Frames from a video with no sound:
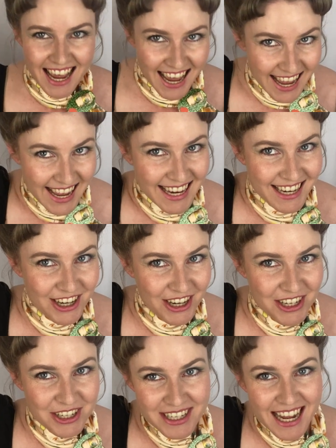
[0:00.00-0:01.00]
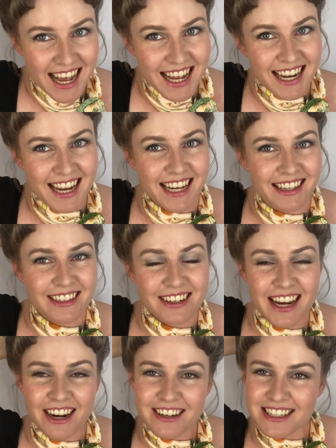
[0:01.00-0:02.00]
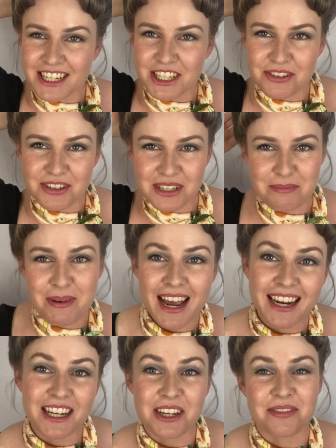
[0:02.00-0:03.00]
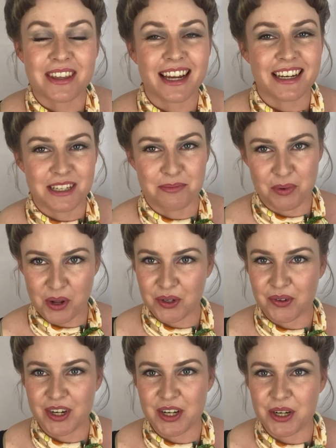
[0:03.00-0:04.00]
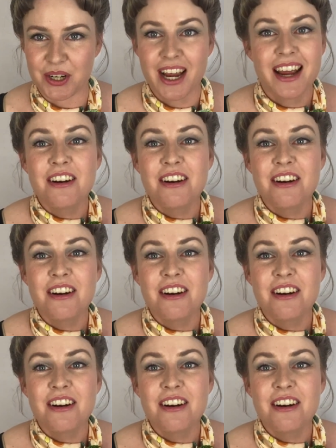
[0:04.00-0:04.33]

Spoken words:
And you can just add a little hair accessory to the back if that is bothering you.